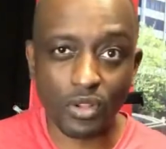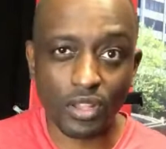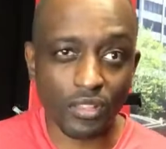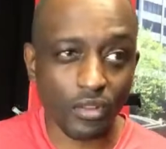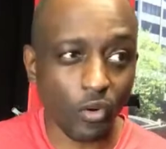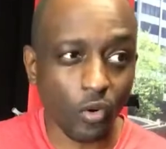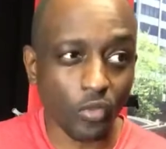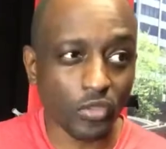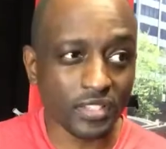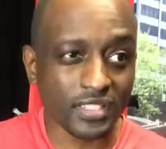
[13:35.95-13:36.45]

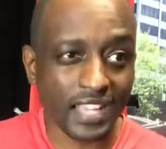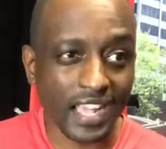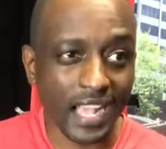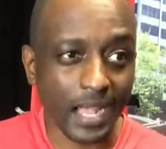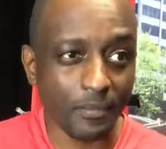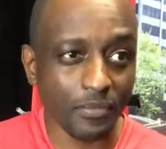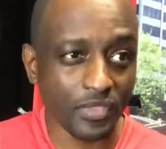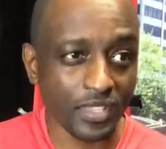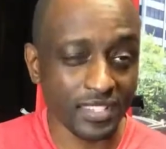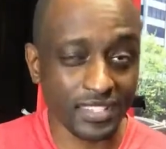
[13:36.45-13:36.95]

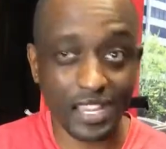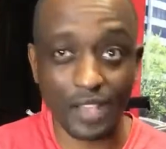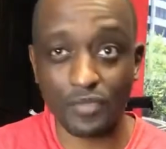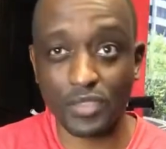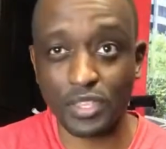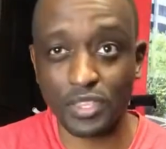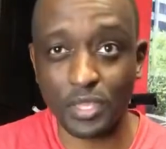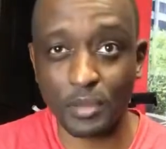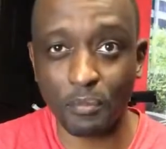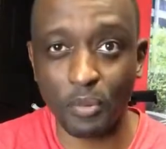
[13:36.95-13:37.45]
the stuff
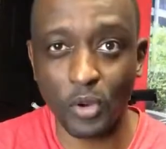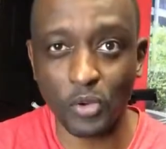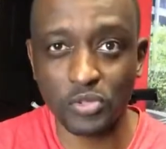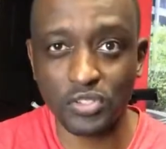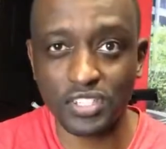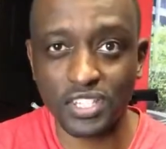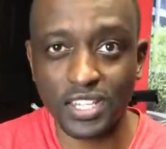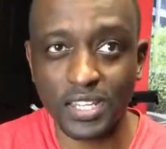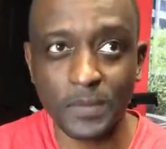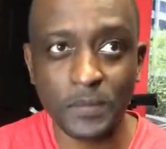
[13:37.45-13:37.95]
that they're
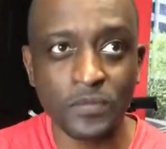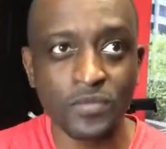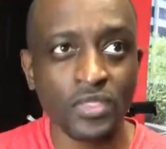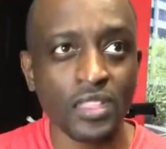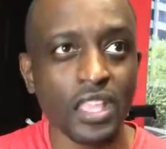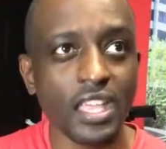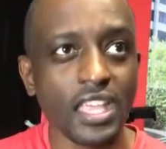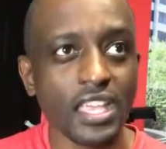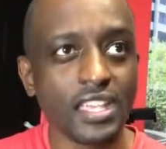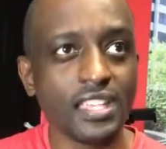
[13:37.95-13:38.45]
posting
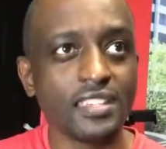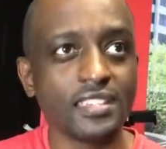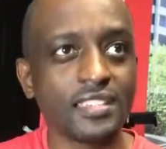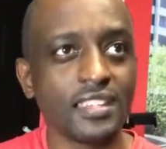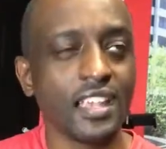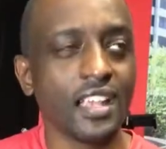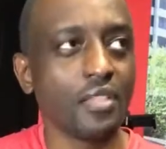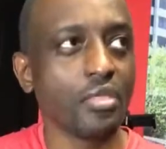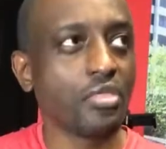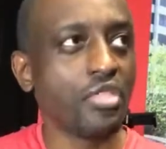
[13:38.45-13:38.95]
is
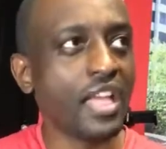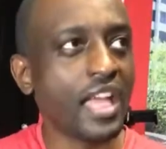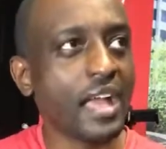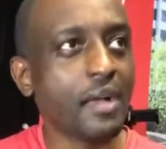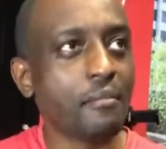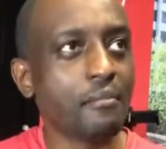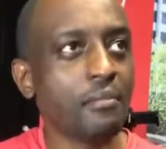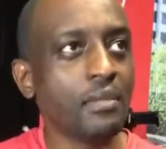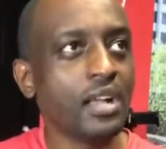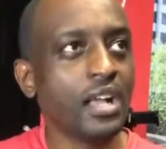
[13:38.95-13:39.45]

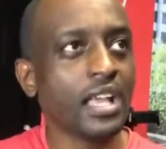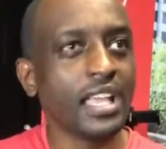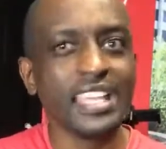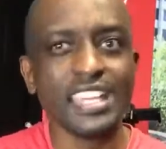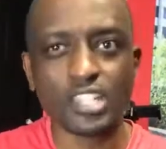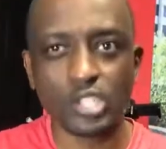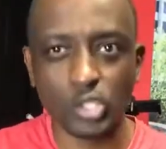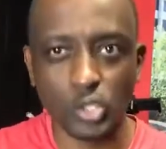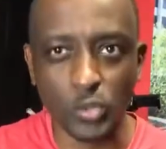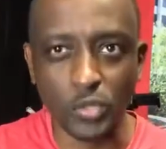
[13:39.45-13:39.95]
them in
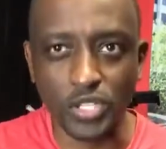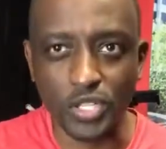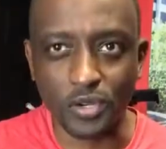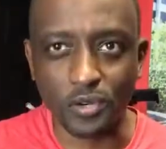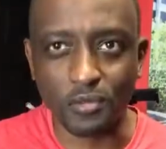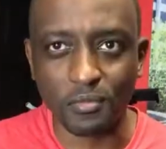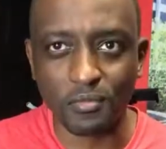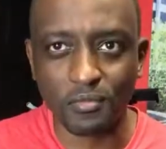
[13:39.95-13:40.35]
a studio.